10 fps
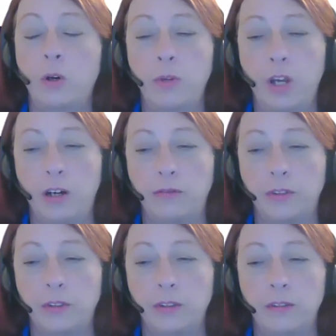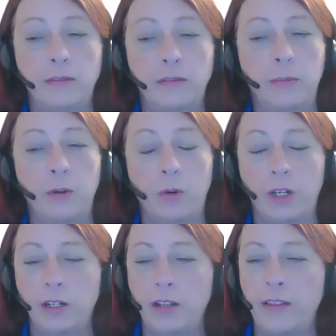what we offer. I've been
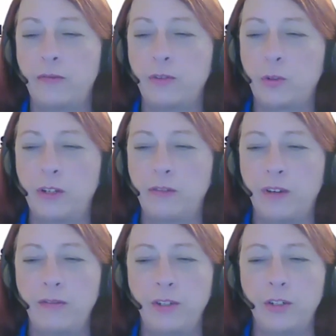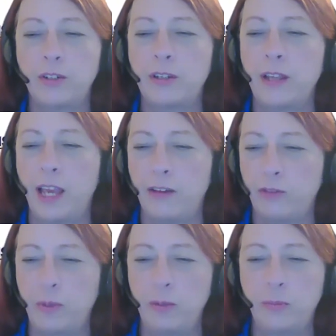working on that for 25 years. Half
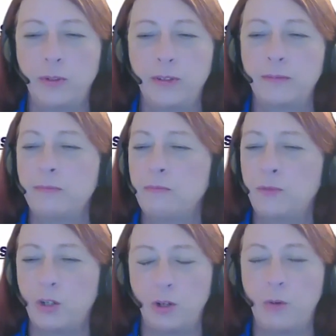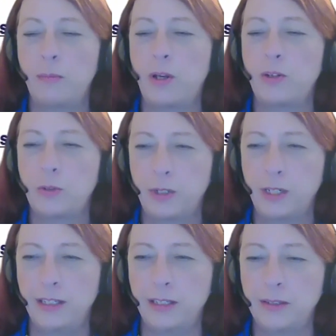the people don't know what
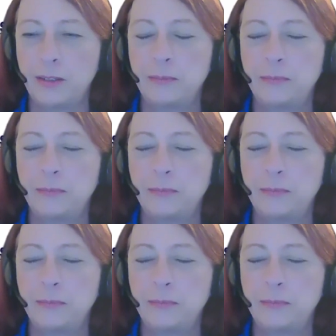Montessori is.